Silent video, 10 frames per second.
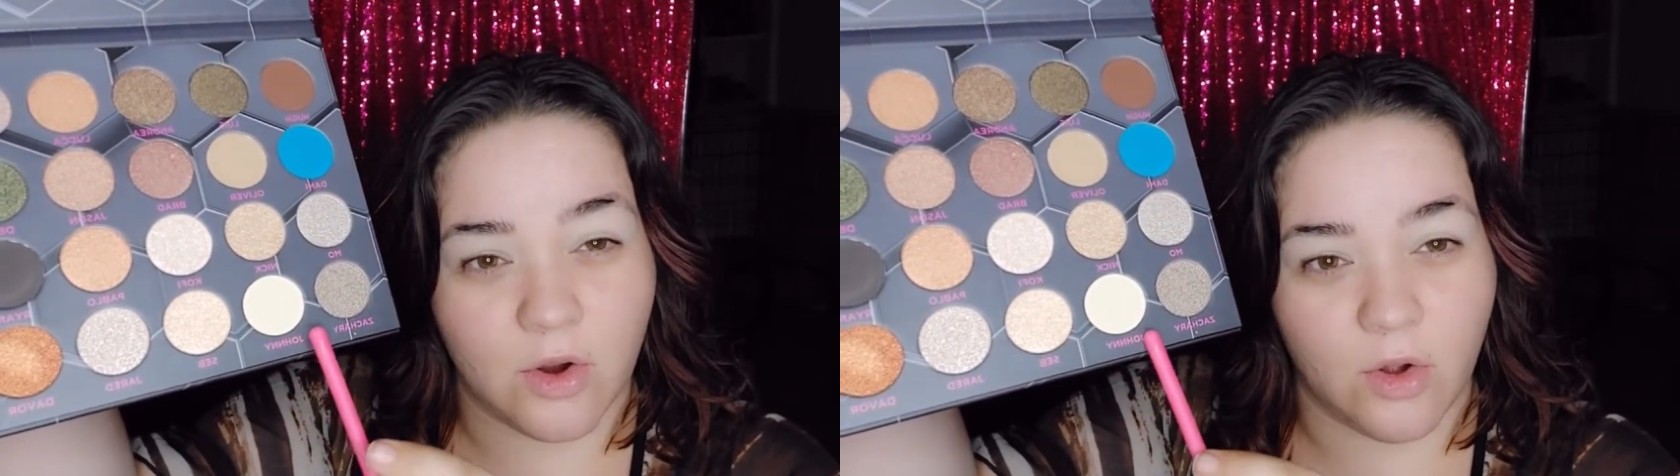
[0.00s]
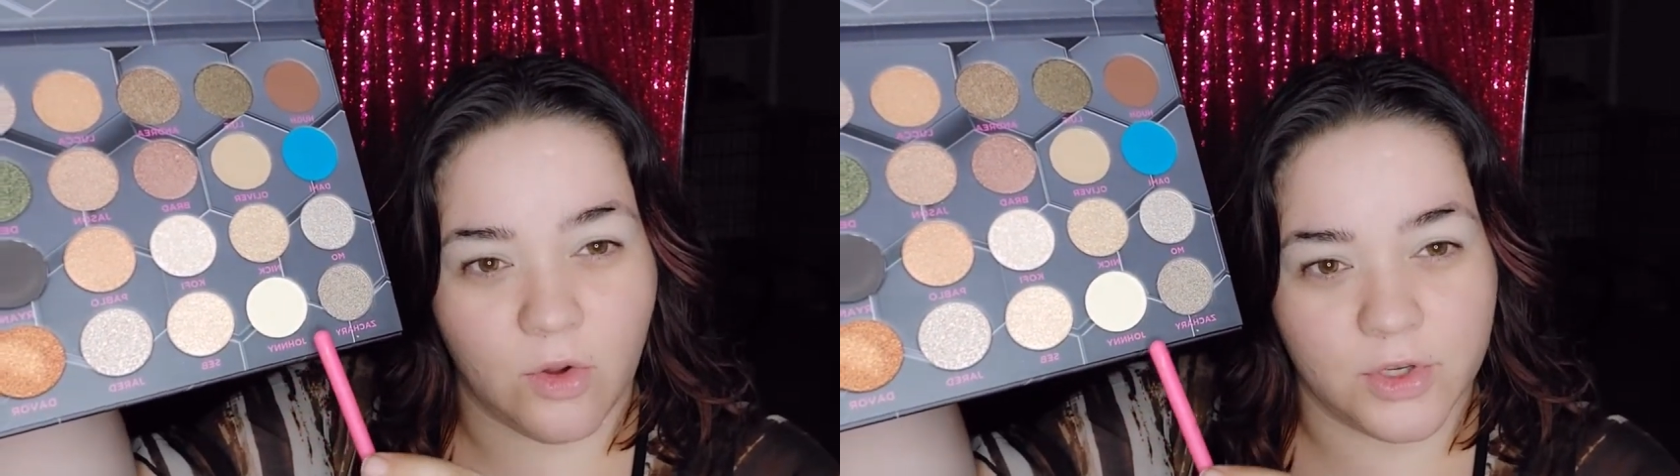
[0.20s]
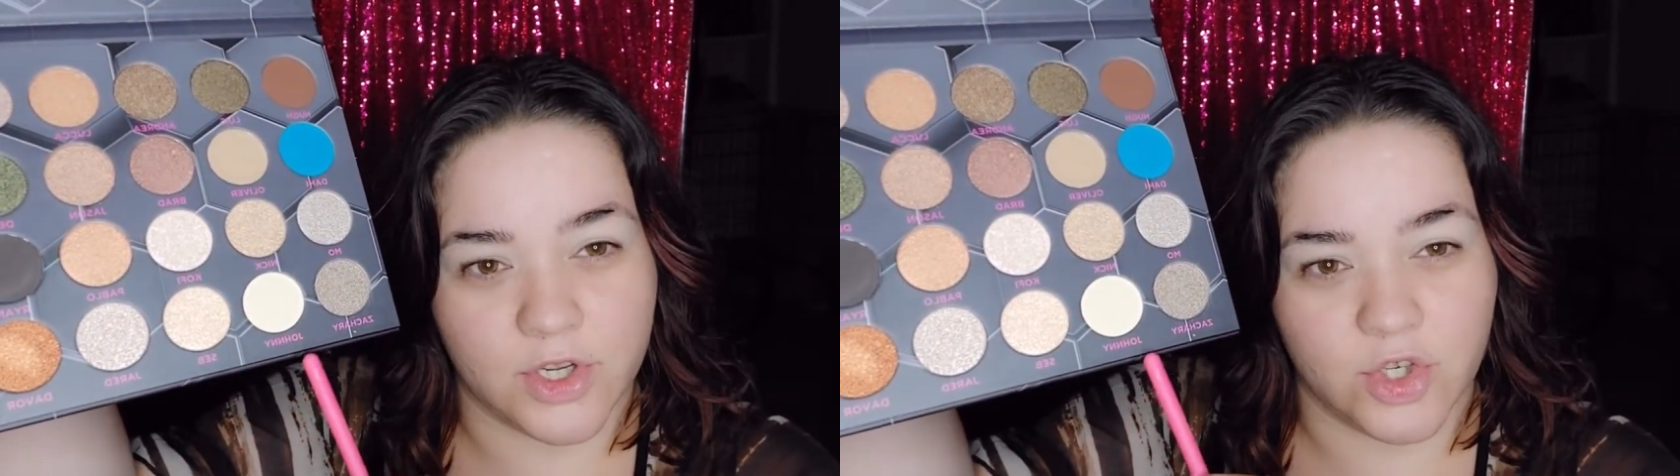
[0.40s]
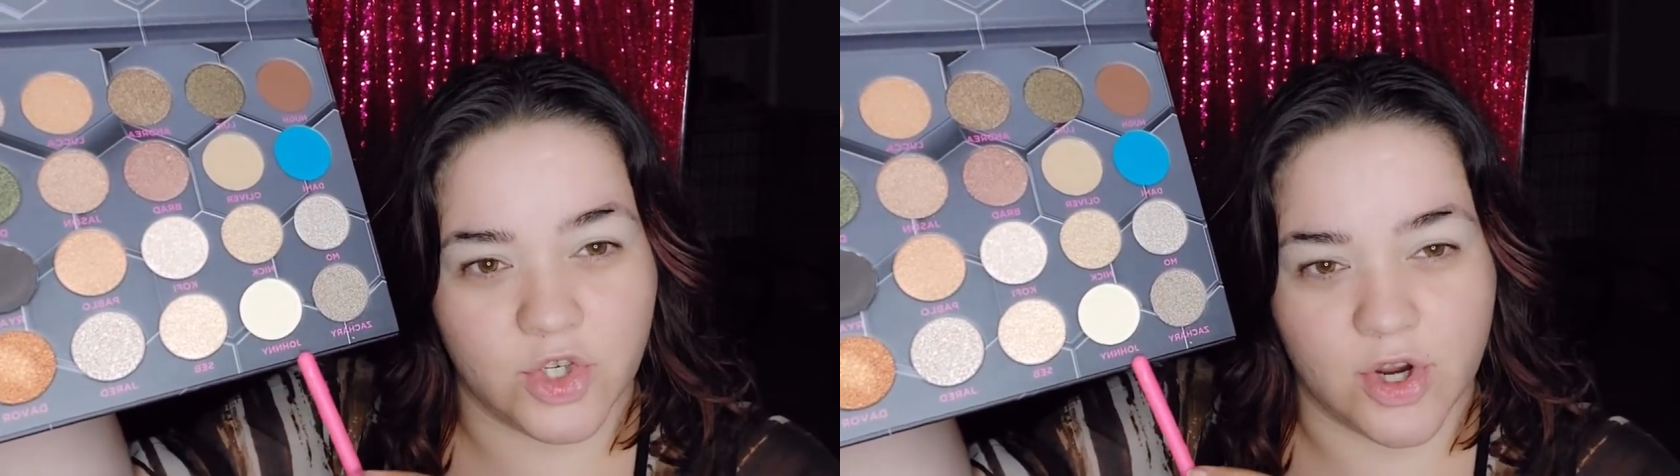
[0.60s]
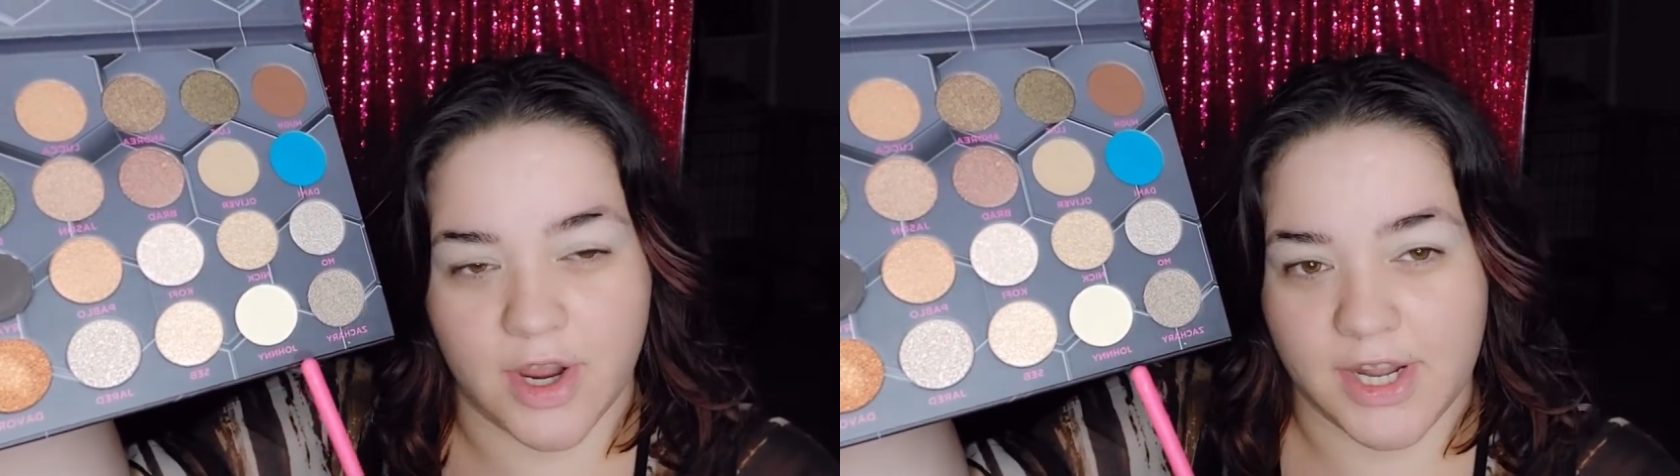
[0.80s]
called
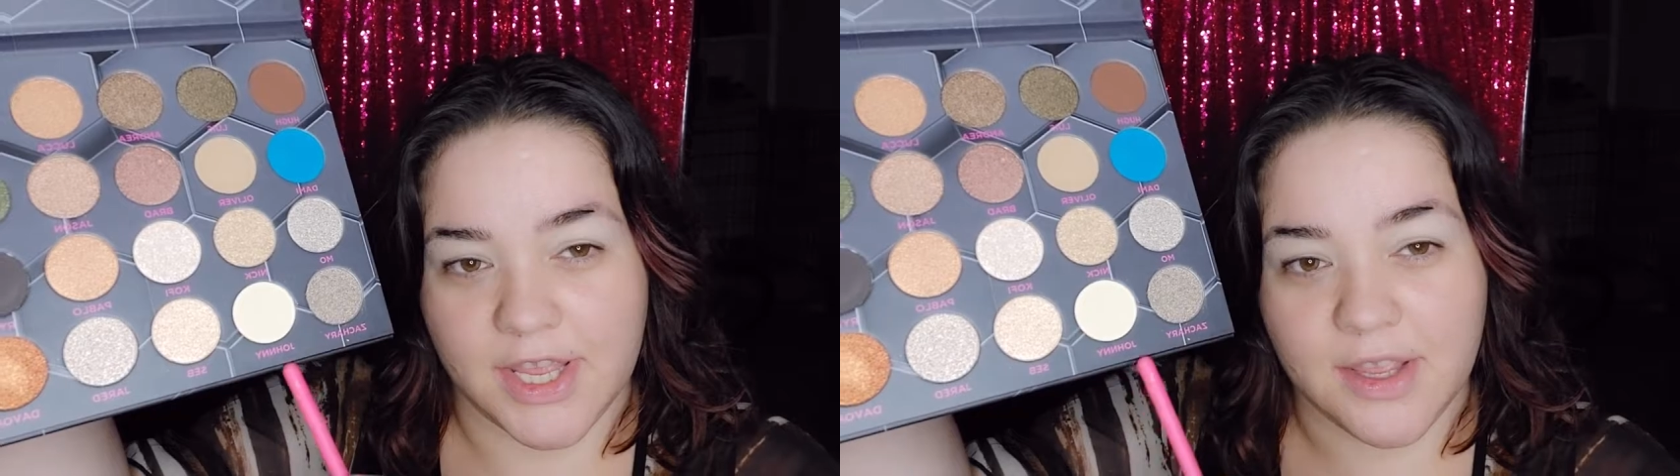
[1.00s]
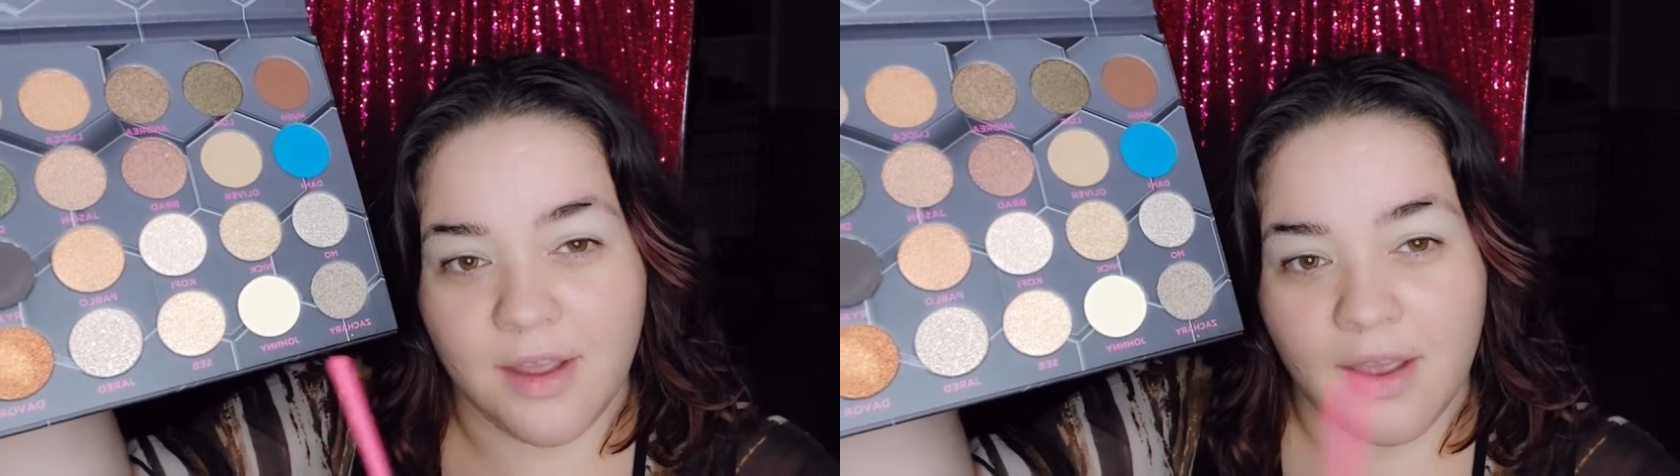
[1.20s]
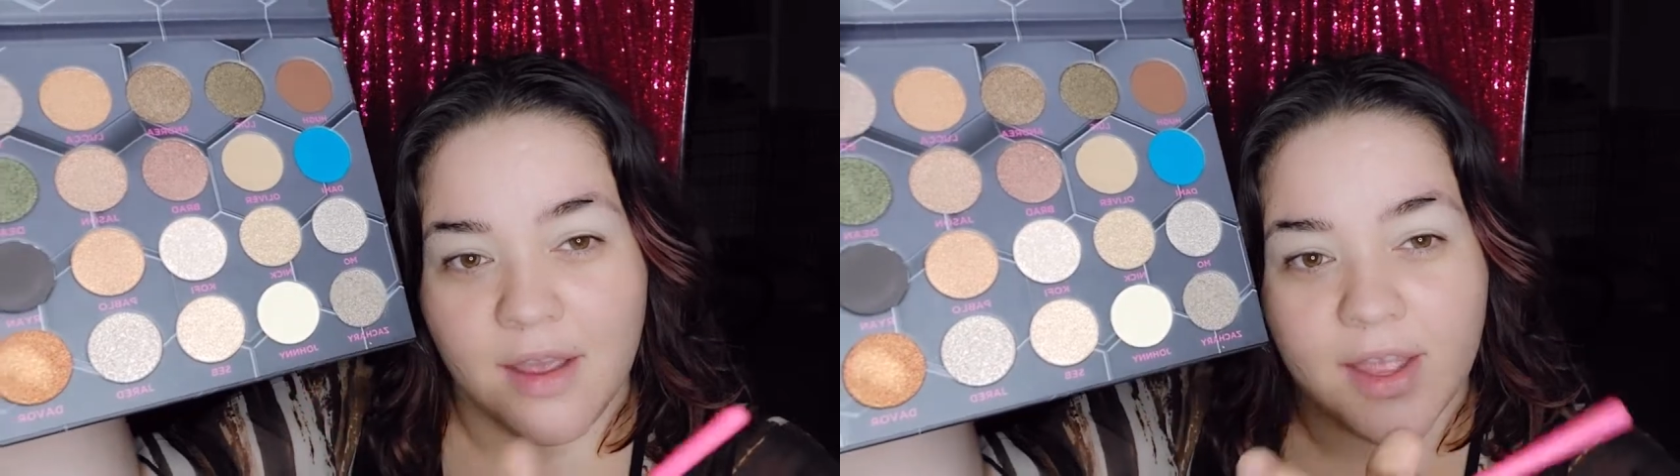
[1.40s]
Johnny.